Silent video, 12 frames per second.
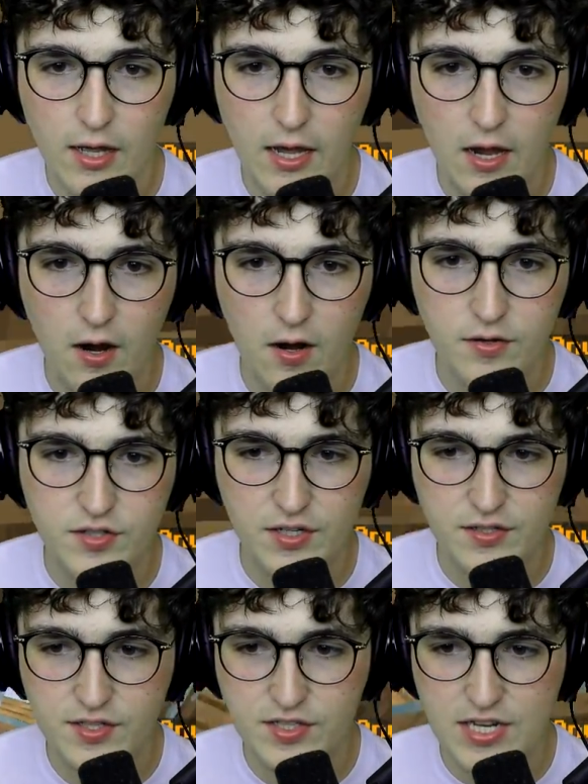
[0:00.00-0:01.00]
Here's
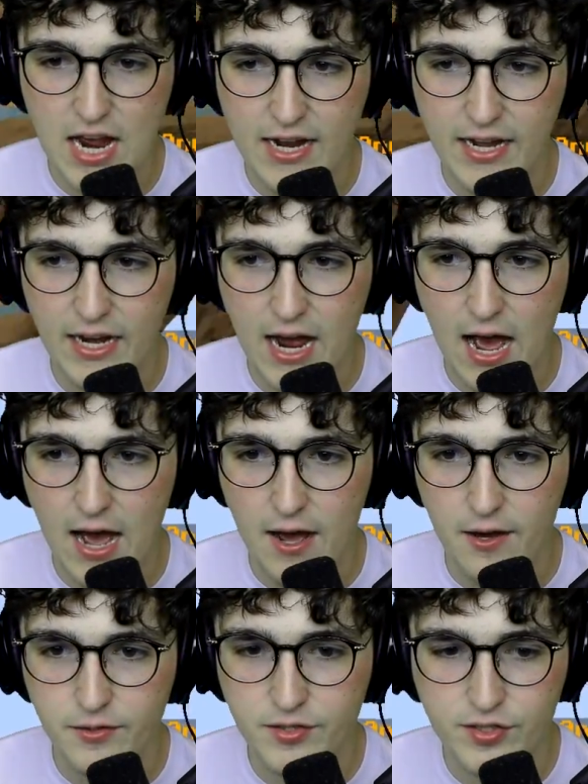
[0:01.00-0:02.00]
a second
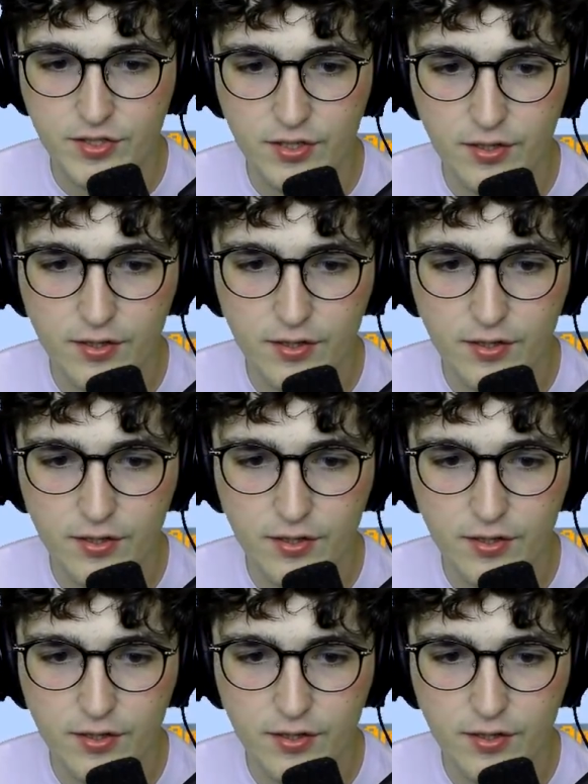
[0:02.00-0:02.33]
house.